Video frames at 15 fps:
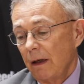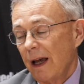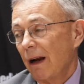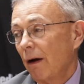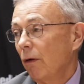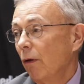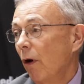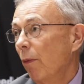at
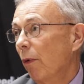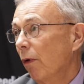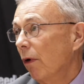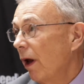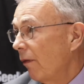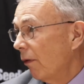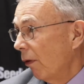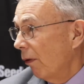a global
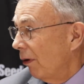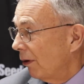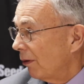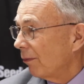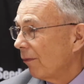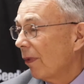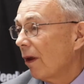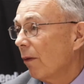level,
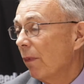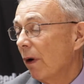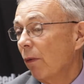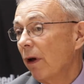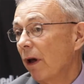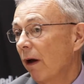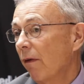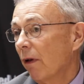but
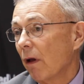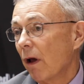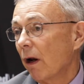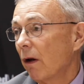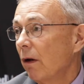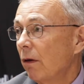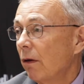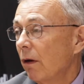we have a lot
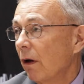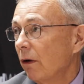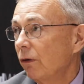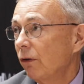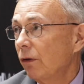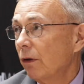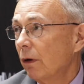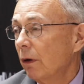of good
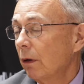things